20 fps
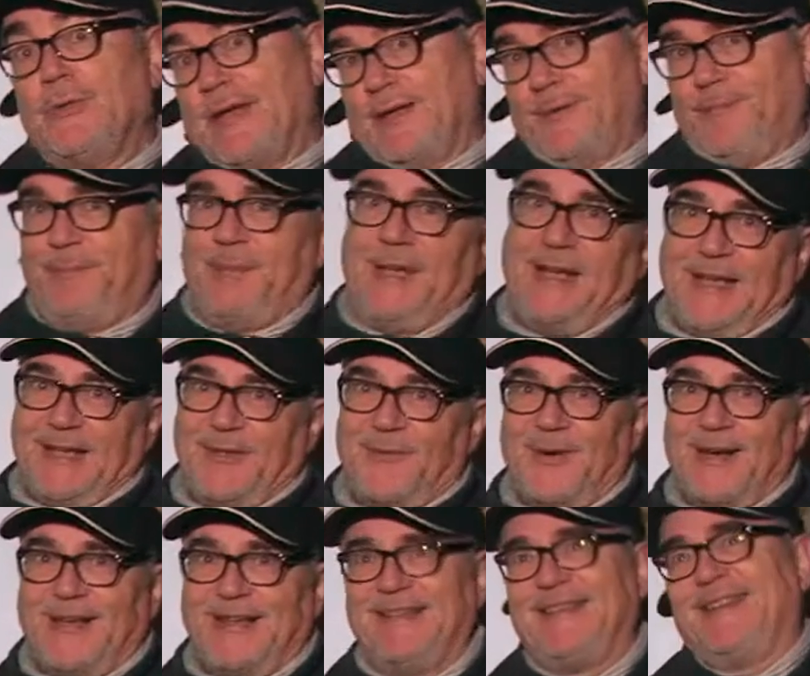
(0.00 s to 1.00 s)
and a pink
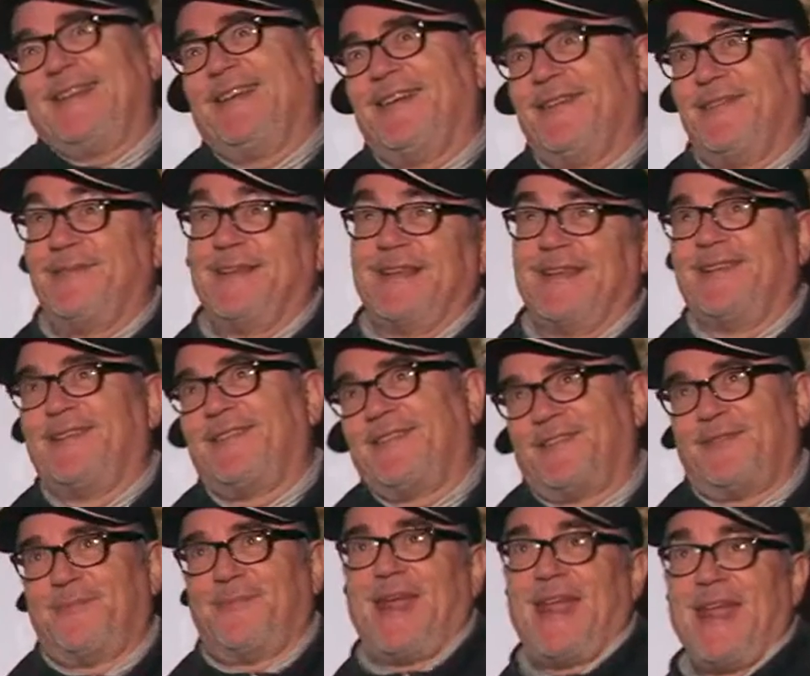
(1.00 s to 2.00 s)
one, because
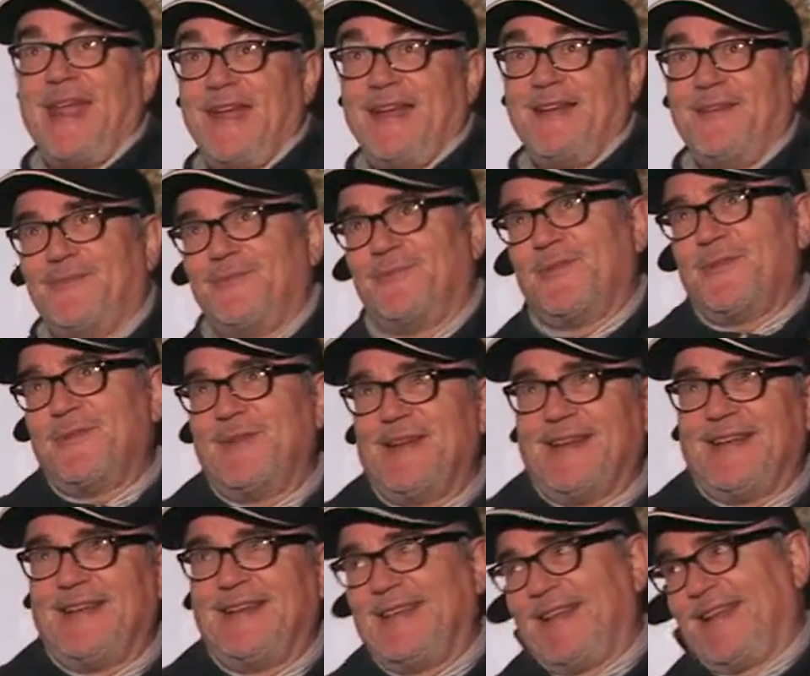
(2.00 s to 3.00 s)
it's a man, a
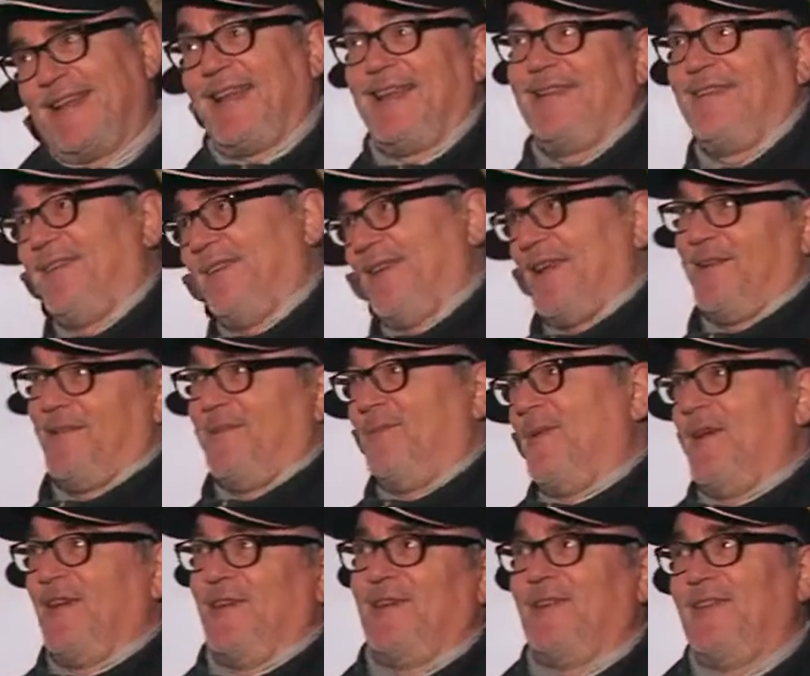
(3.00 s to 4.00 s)
woman, and I don't
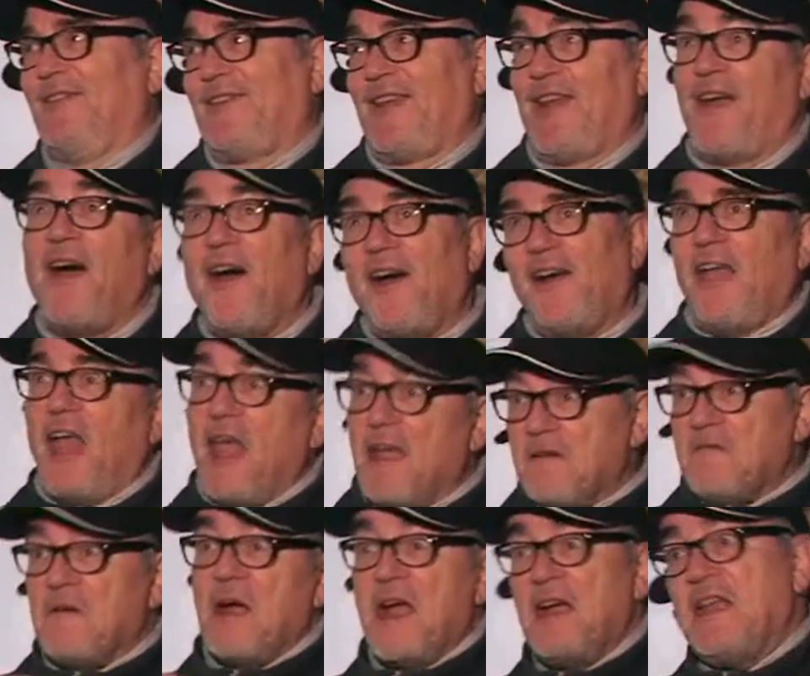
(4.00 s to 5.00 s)
want you to say, oh,
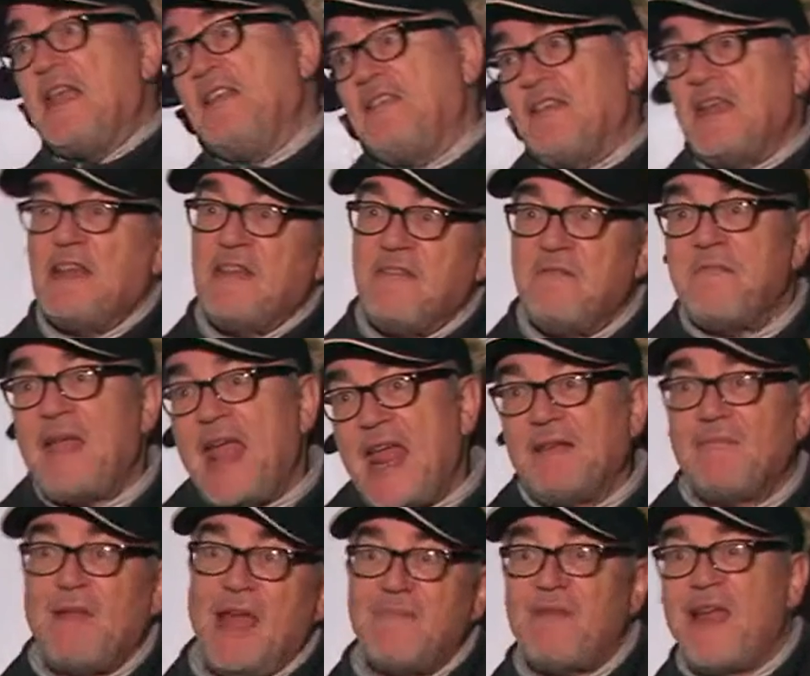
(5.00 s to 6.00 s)
hey, why is it a
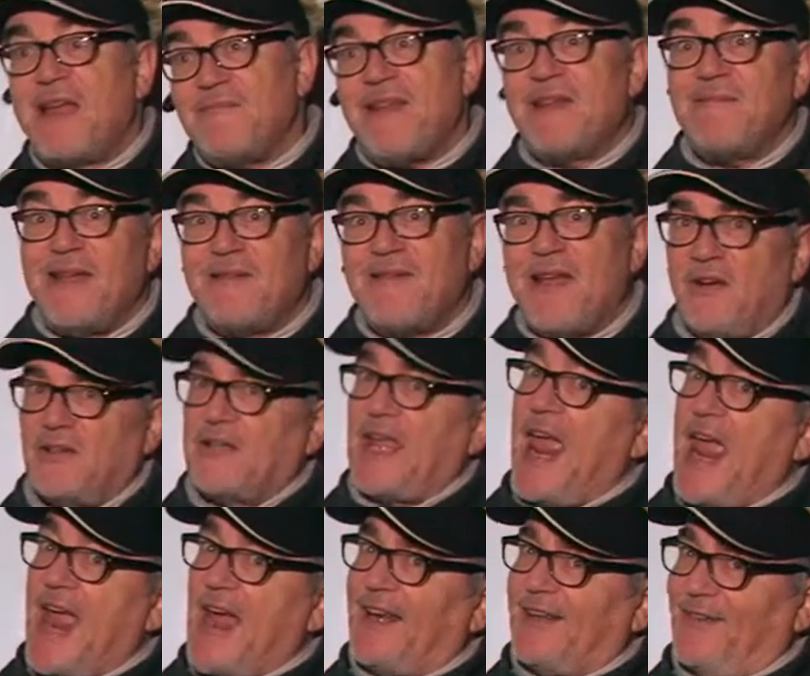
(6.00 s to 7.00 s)
man, blah, blah, blah, blah, blah.
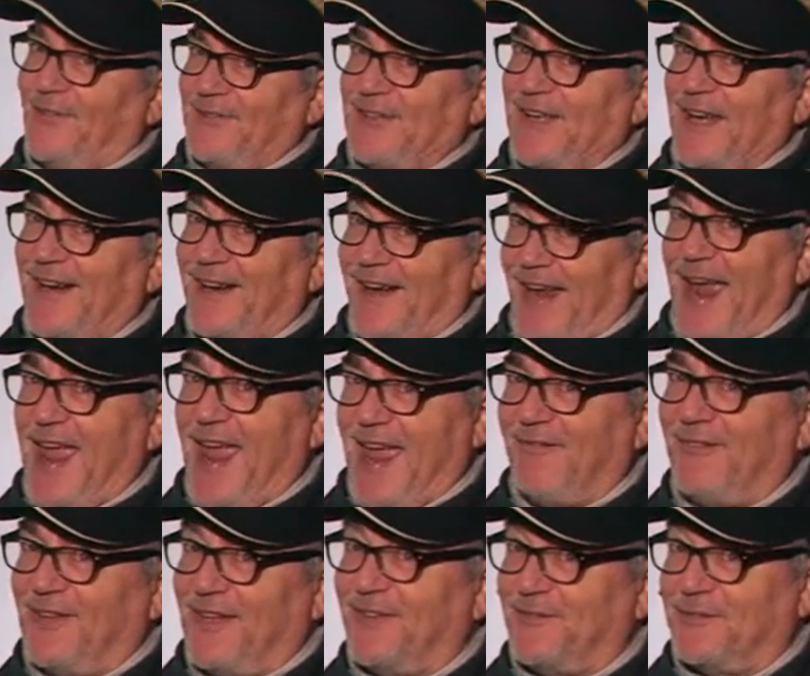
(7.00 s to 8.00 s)
Okay, I don't care. I
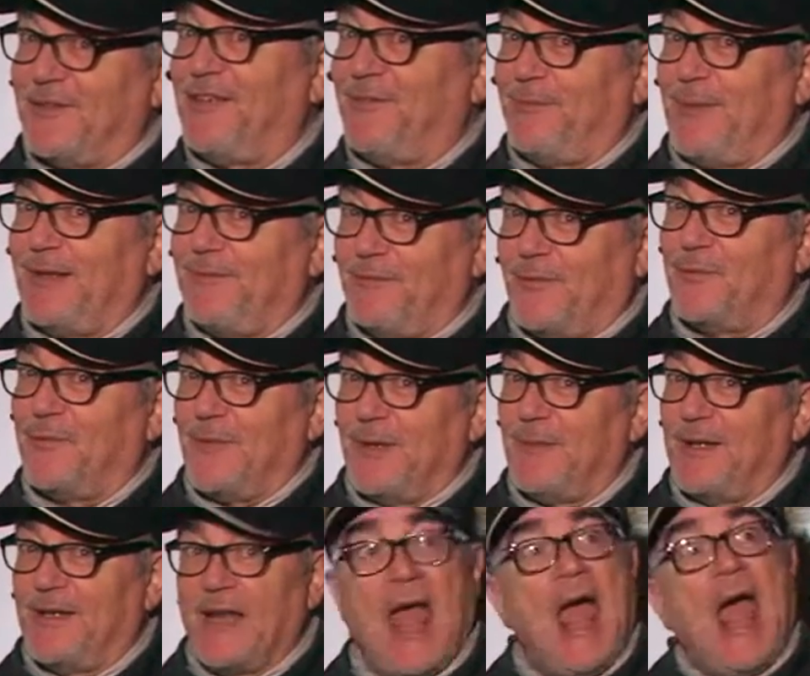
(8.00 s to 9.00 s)
have a lot of respect for
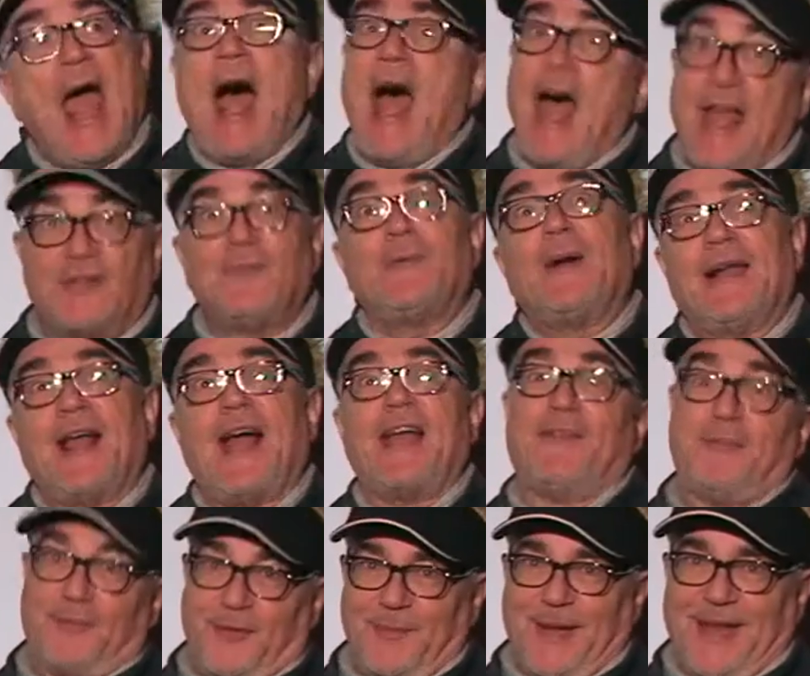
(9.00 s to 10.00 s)
women as well
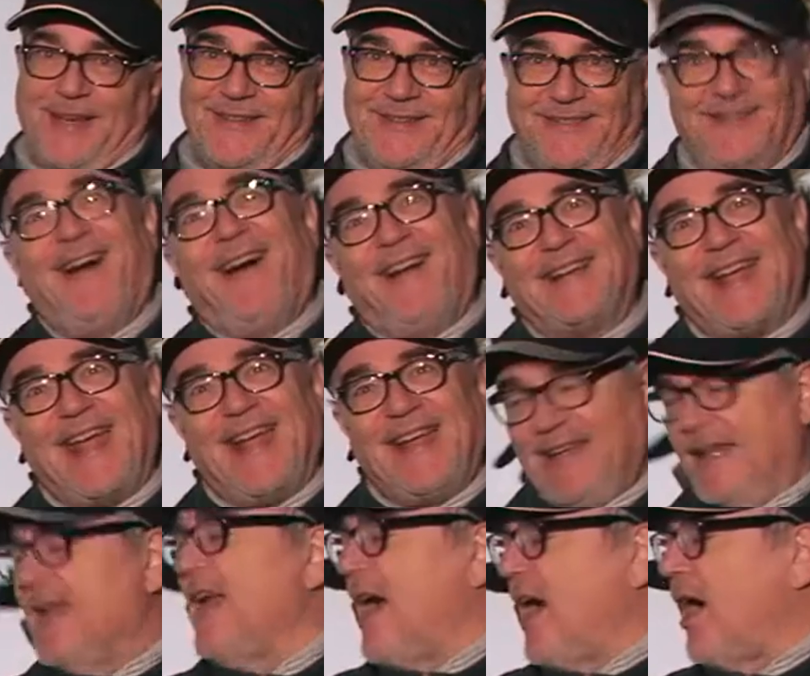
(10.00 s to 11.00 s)
as for men.
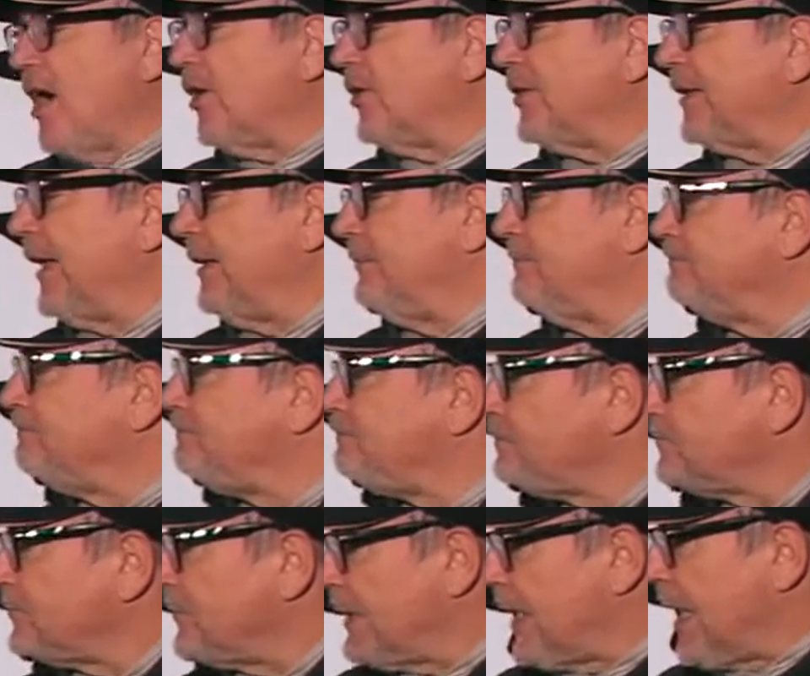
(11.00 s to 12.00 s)
Okay? Okay.
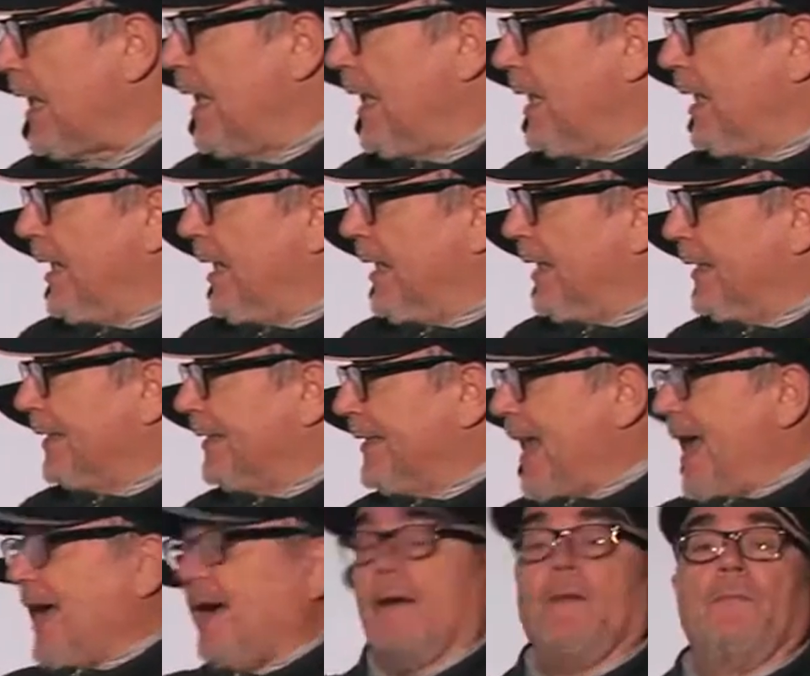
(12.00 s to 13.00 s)

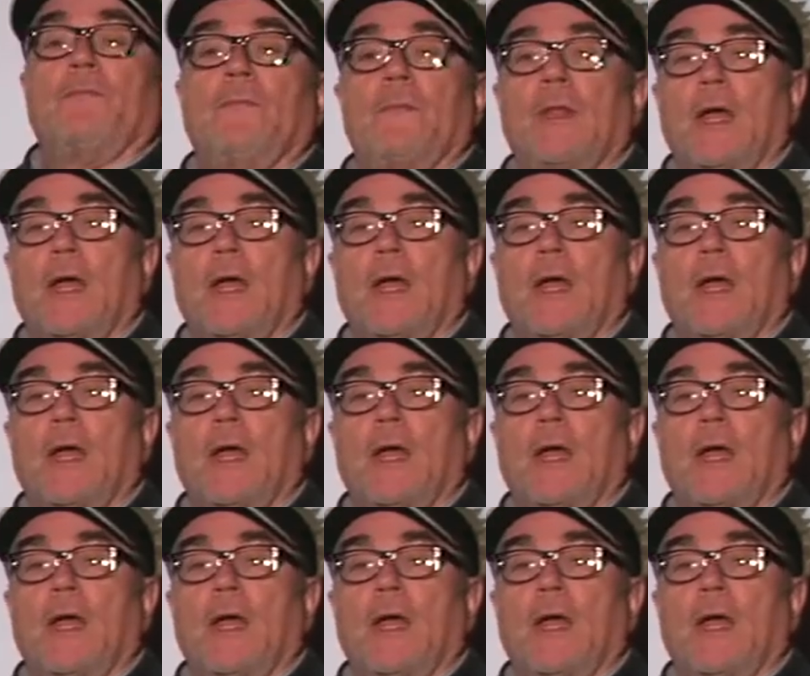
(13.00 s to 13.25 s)
Now,